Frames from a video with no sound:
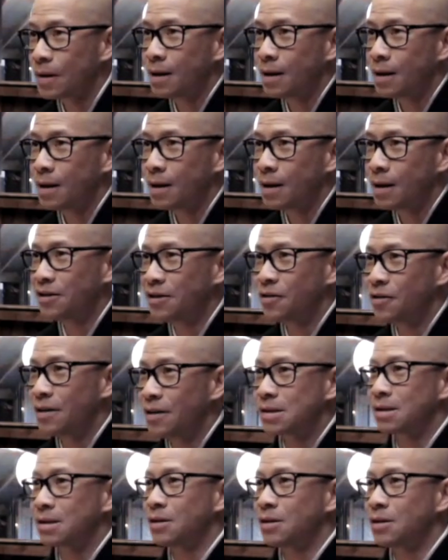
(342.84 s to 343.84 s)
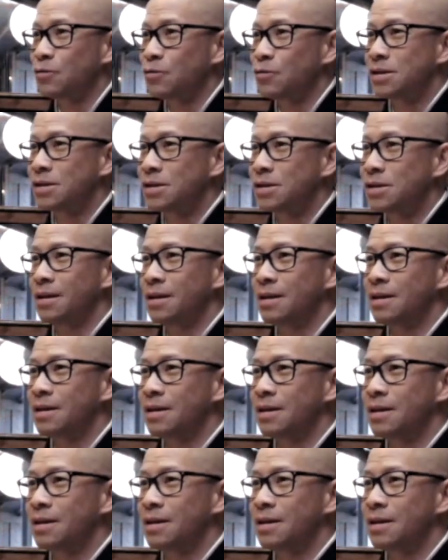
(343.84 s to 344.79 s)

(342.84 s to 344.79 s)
into this, you would say, this